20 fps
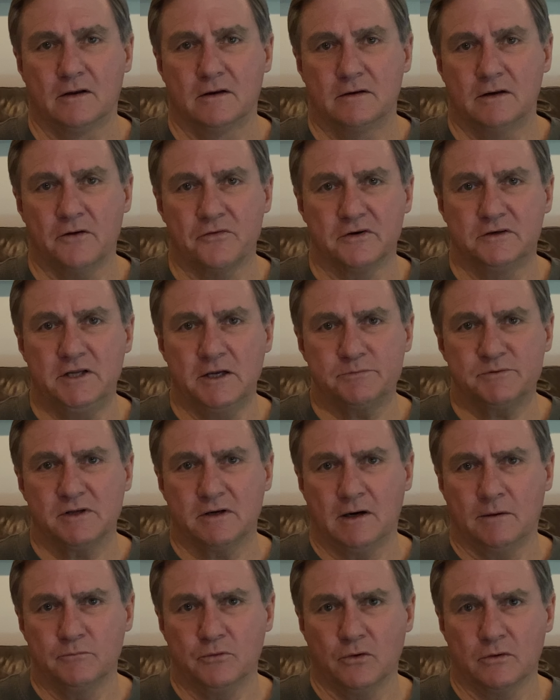Now, the tips
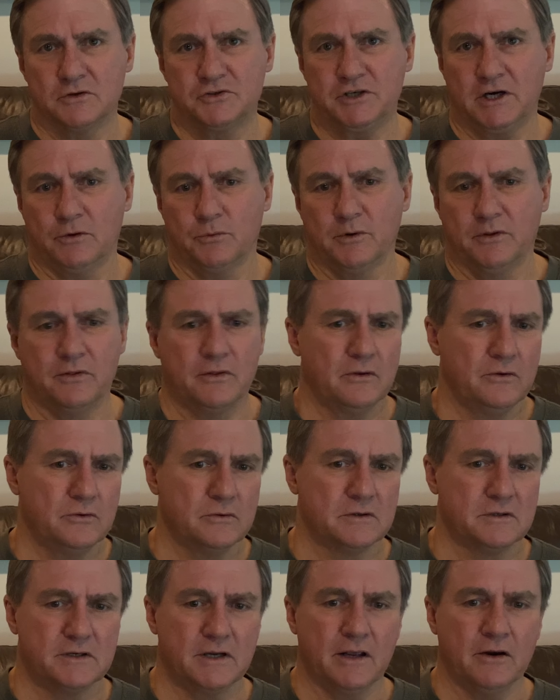that I'm going to share with you
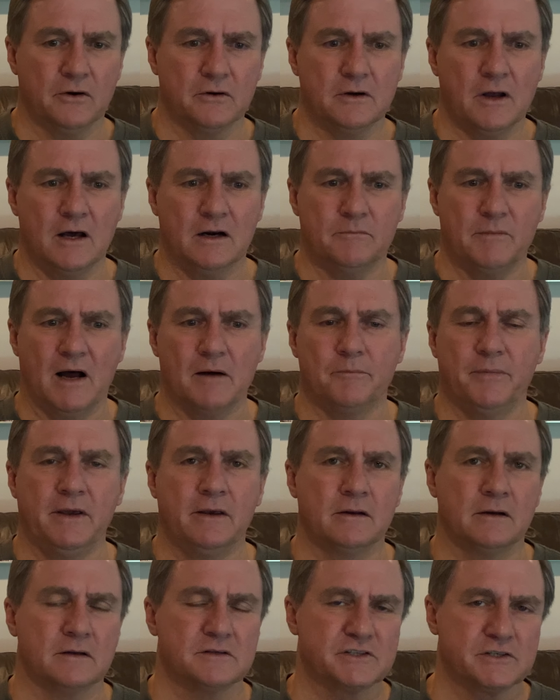today are not about
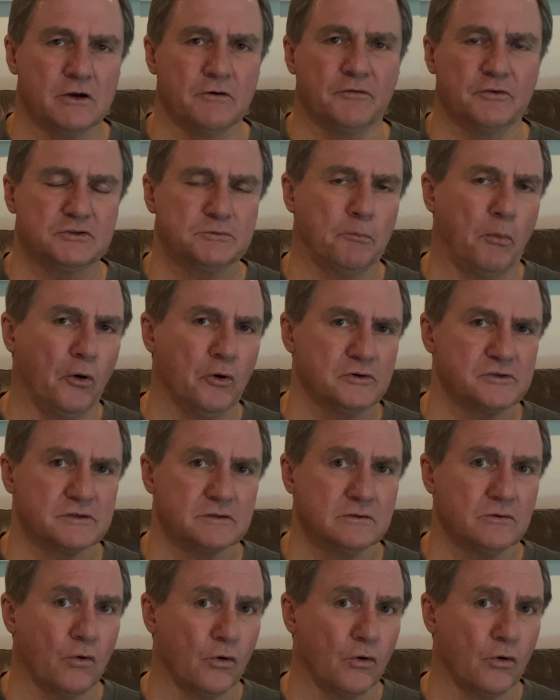being a selfish person